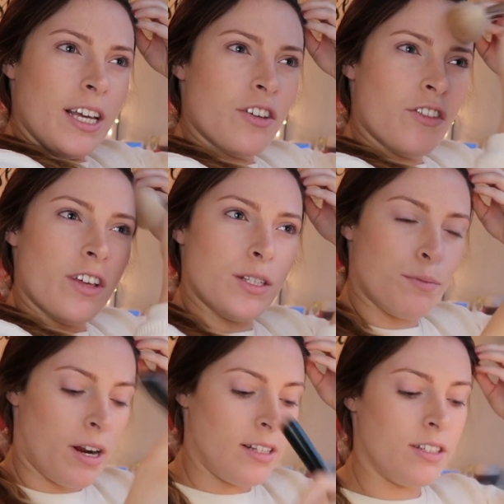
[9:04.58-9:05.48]
either this
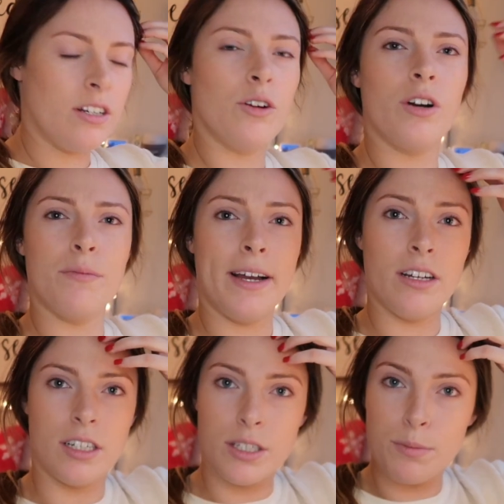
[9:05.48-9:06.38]
bronzer or my
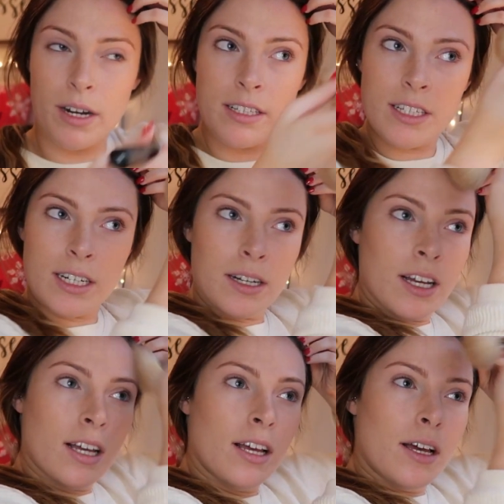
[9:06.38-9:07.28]
NARS bronzer,
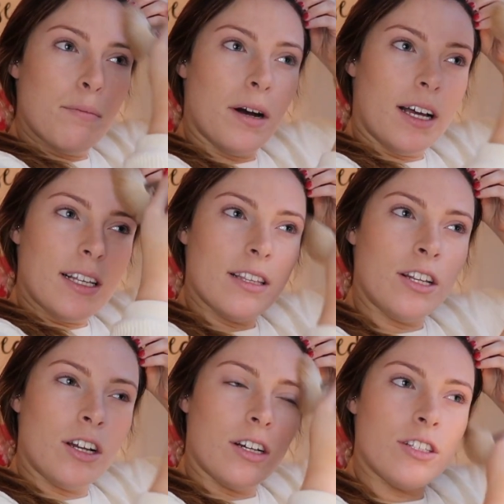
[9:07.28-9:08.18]
but the
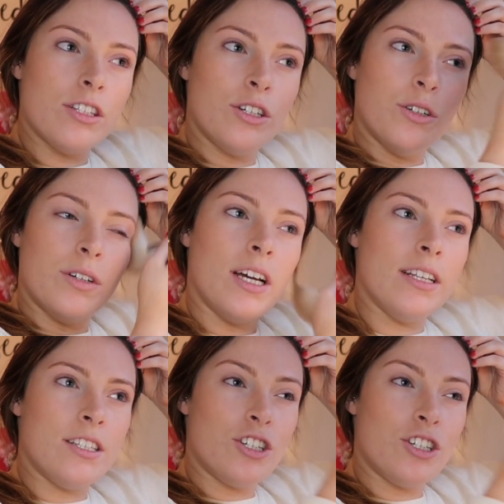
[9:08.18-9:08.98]
NARS Laguna,